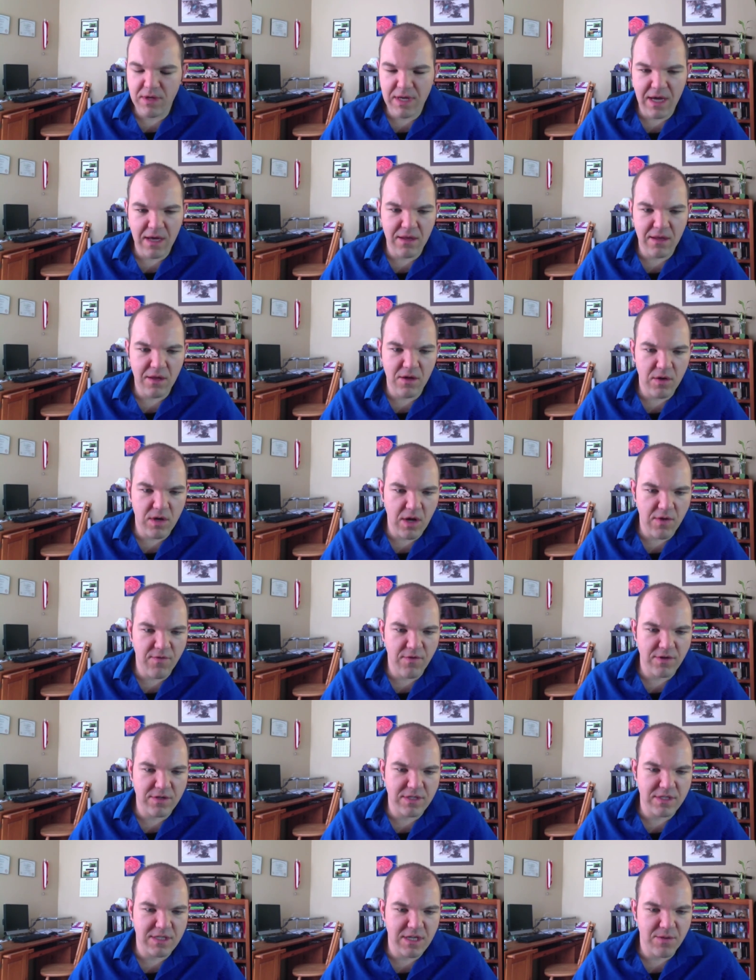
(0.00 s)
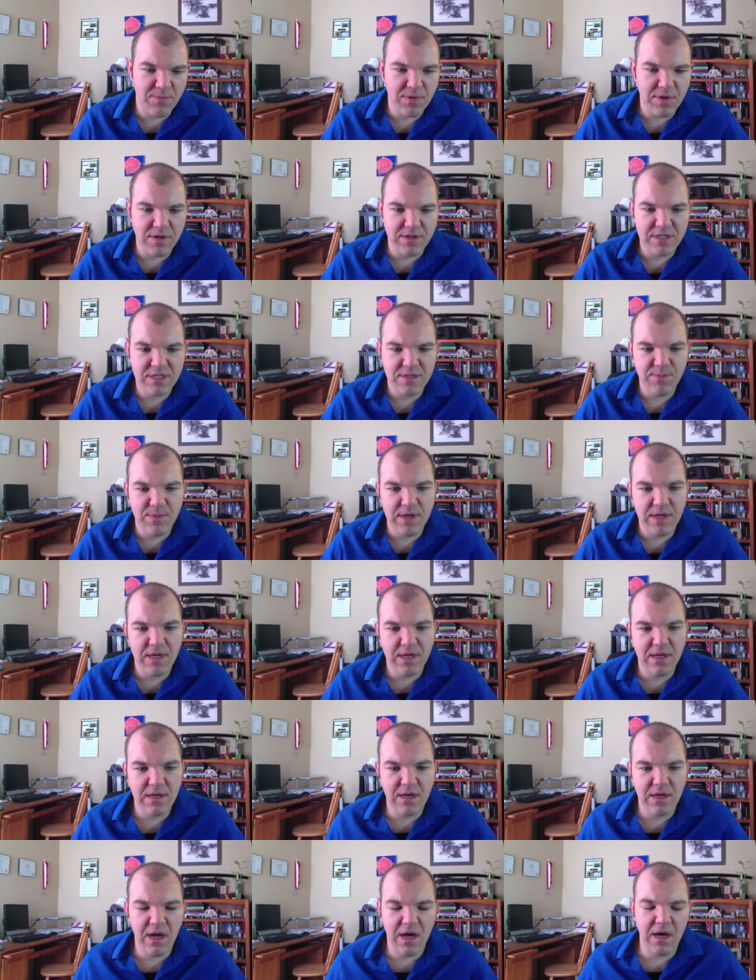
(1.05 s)
download versus upload
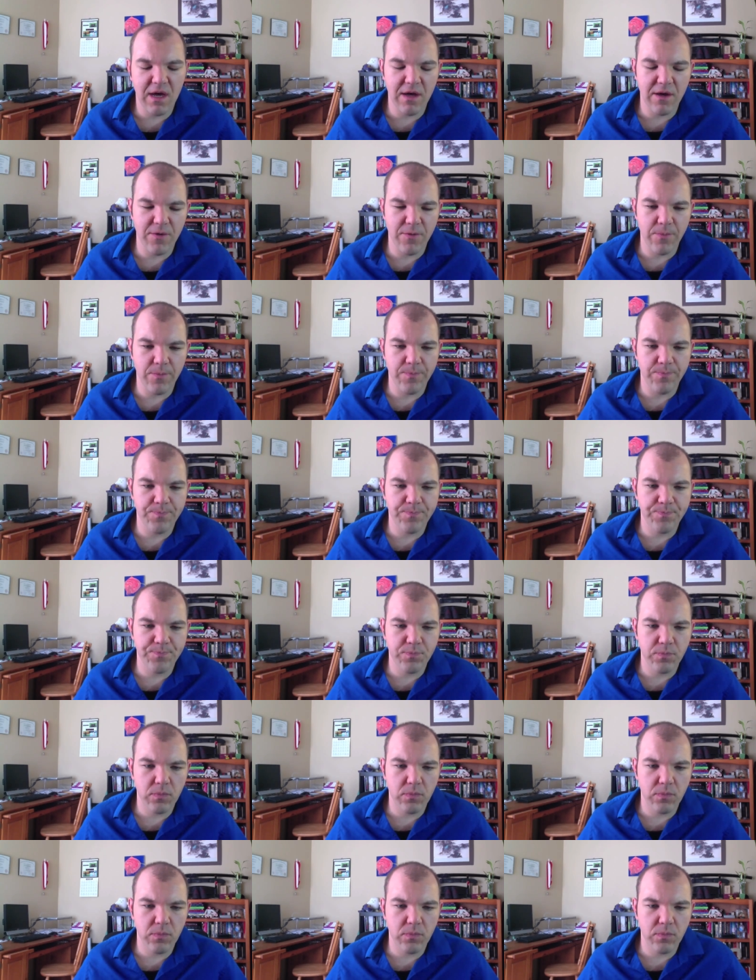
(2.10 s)
speed, um,